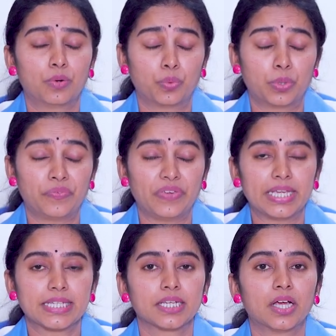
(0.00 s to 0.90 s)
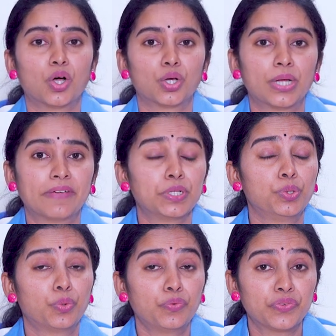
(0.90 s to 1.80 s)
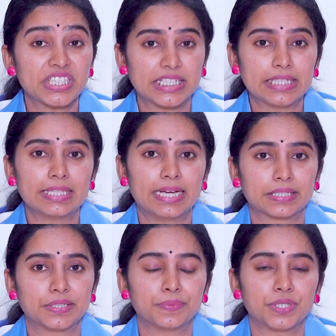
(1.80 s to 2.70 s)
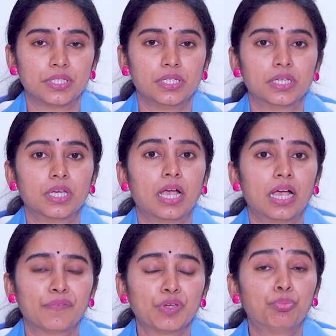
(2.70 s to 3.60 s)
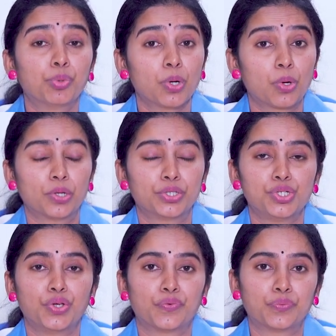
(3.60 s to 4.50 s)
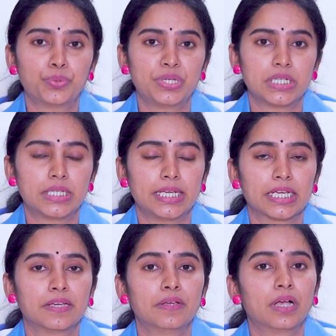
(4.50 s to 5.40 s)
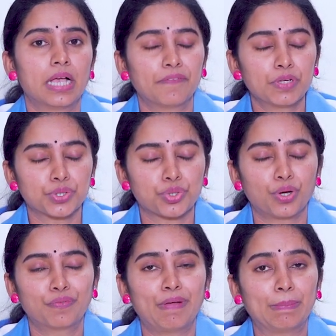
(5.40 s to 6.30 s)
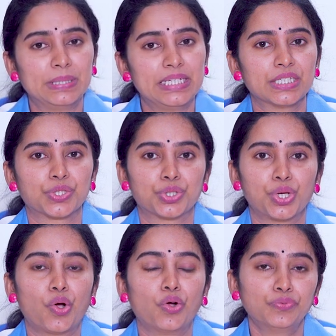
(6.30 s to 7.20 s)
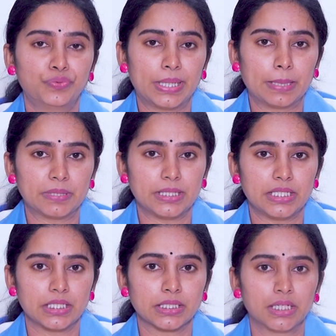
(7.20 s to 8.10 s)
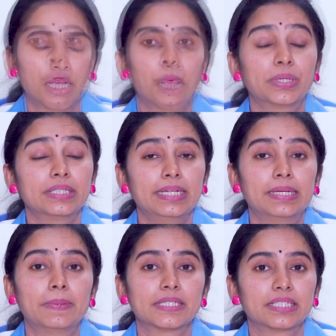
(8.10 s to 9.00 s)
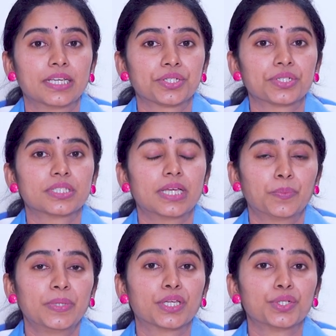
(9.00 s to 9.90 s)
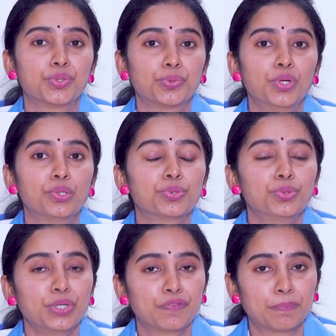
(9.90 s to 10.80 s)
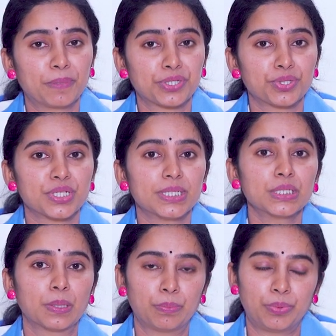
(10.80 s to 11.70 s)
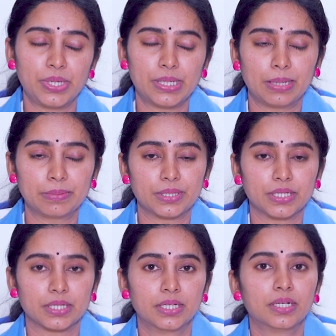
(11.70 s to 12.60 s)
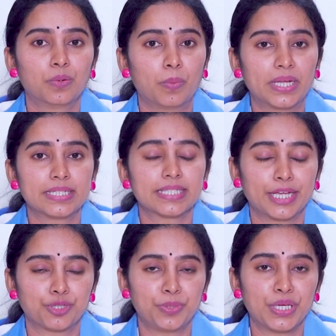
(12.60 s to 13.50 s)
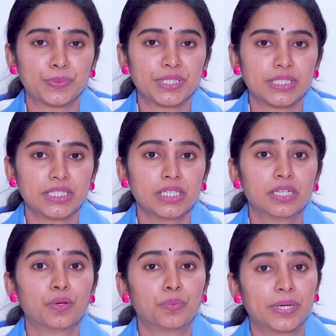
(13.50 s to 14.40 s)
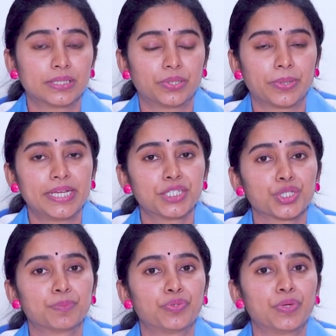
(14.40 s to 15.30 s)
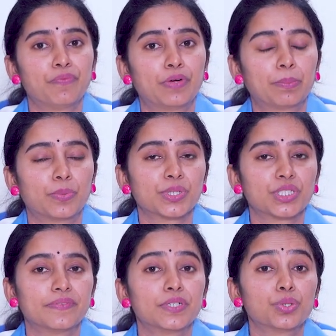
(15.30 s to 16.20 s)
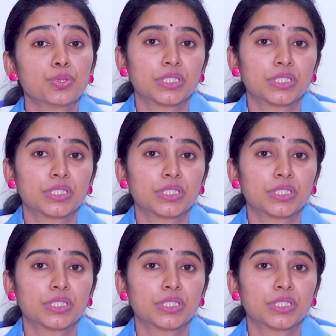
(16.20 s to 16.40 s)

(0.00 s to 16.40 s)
overweight or having no physical activity, having poor quality of food intake, having a strong family history of diabetes. What are the investigations that we can do to know if a patient is prediabetic? One is HbA1c, where the range is between 5.7 to